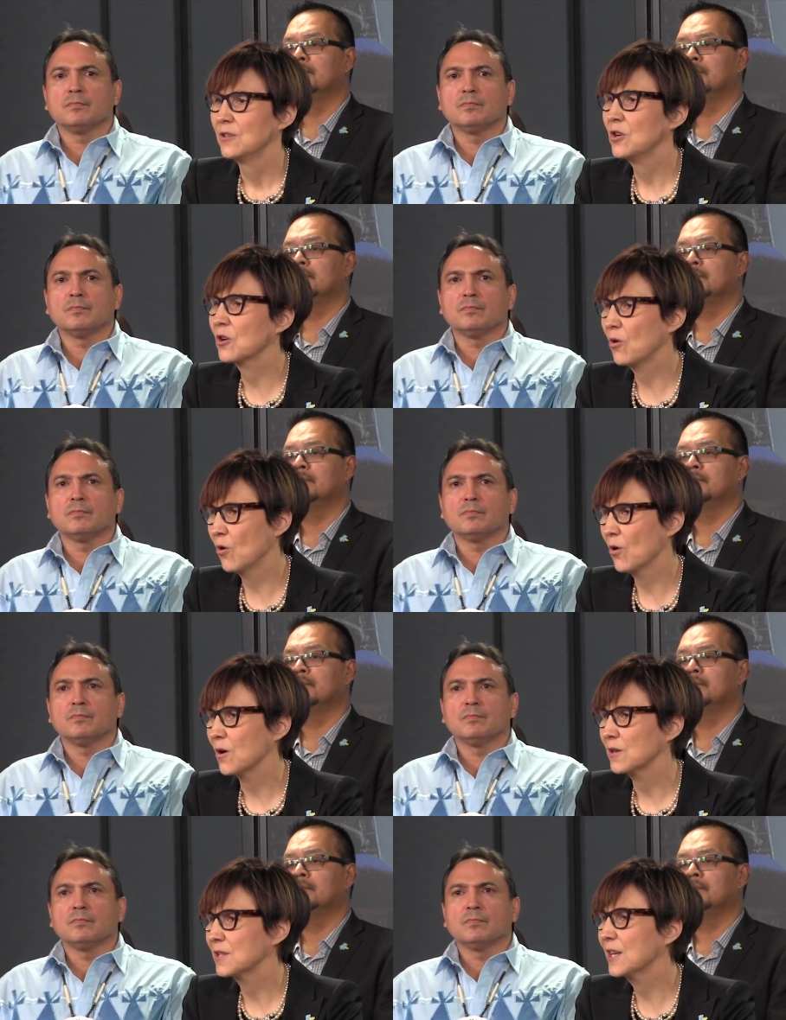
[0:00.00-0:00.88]
Speaker 1: to
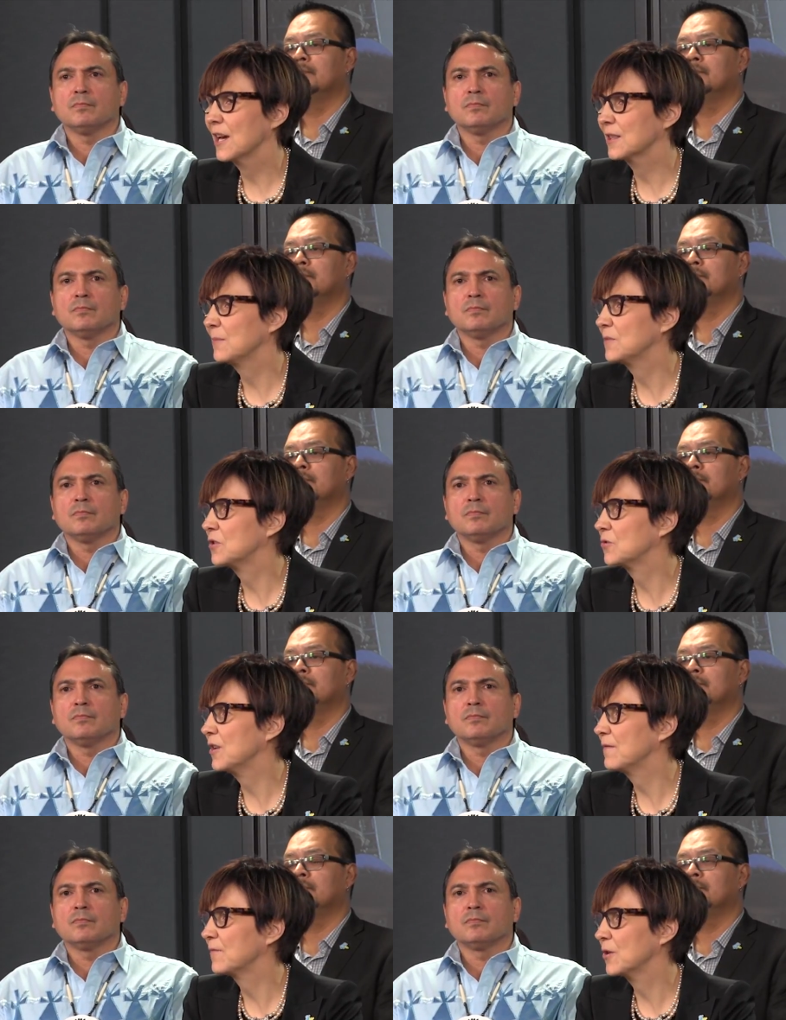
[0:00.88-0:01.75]
court to get them to
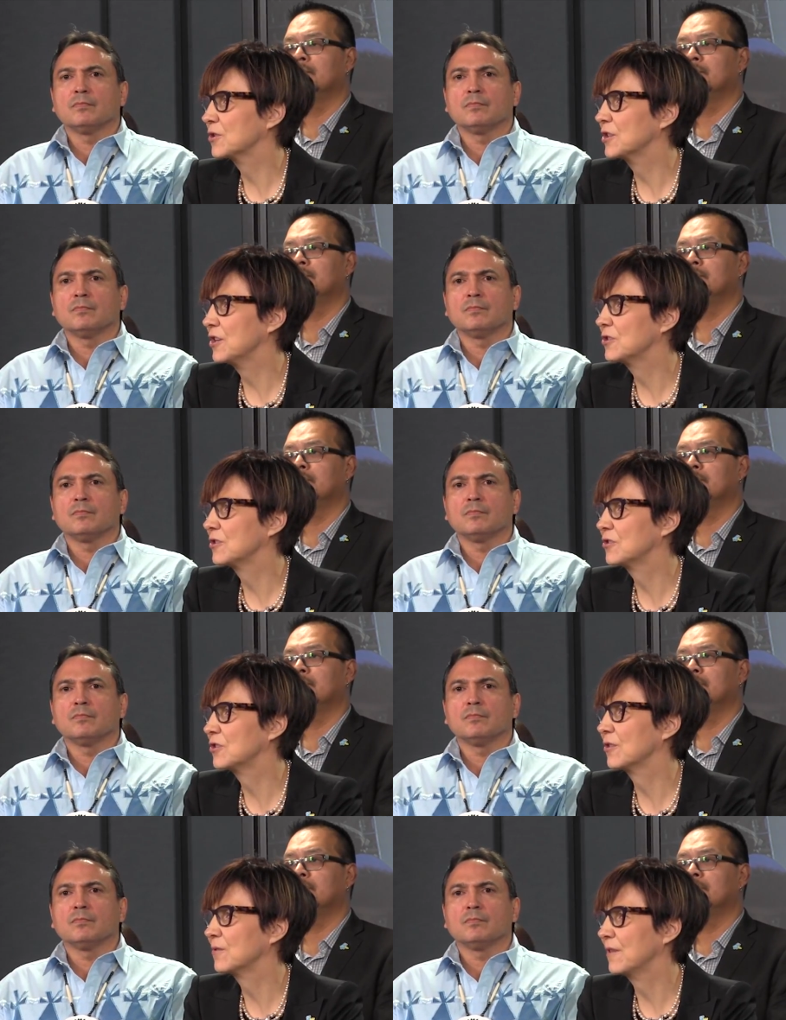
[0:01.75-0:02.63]
treat First Nations
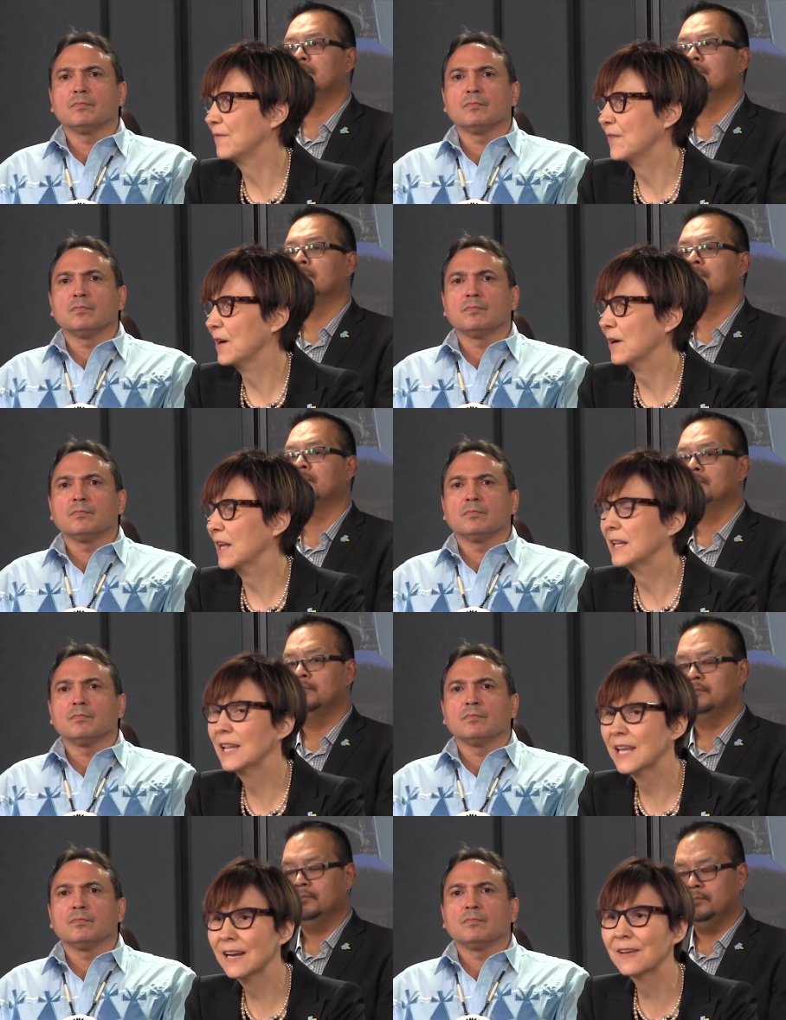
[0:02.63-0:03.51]
children fairly?
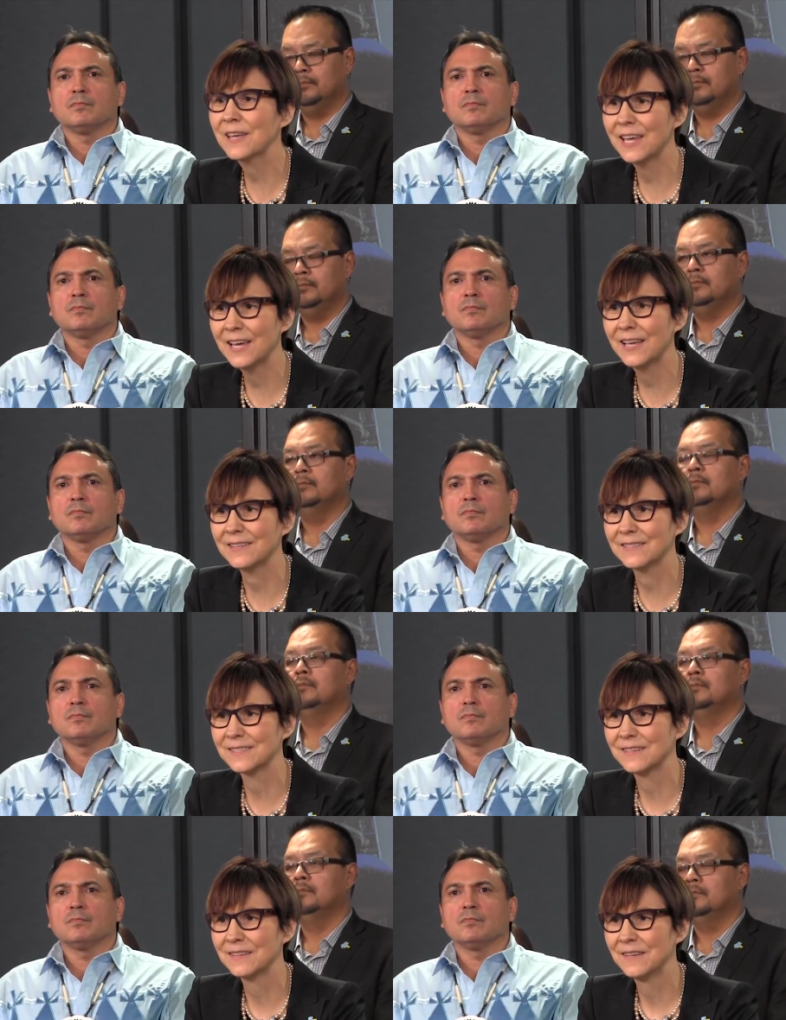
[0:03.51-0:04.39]
Little
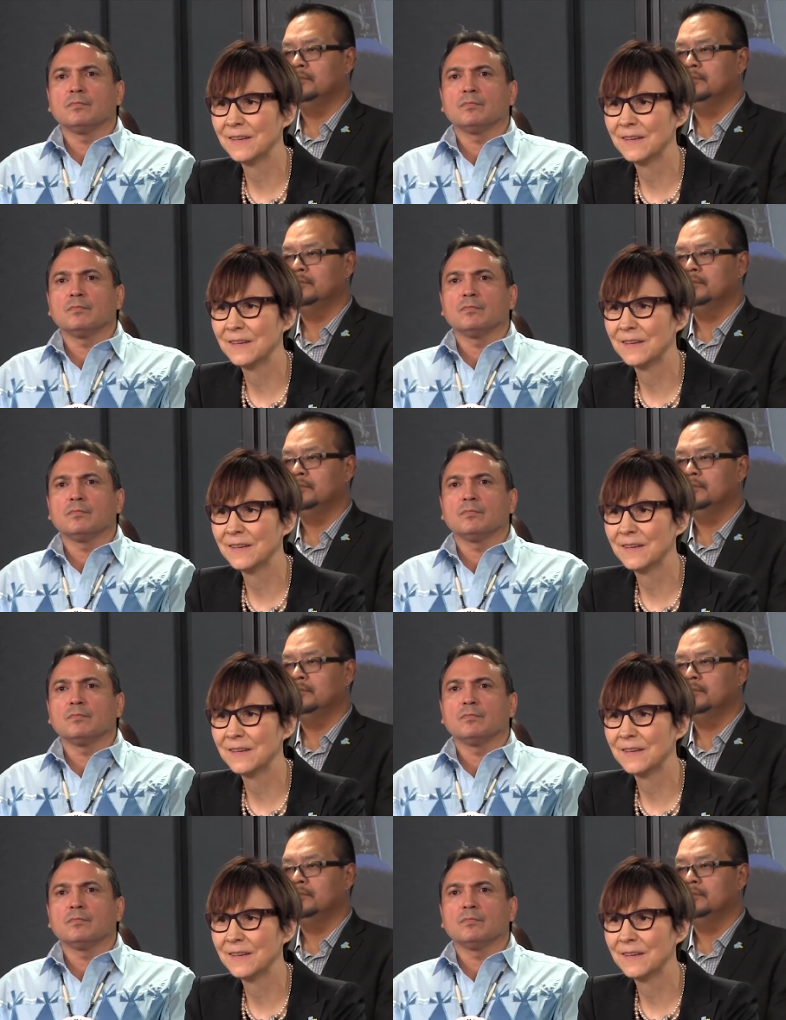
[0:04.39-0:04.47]
kids.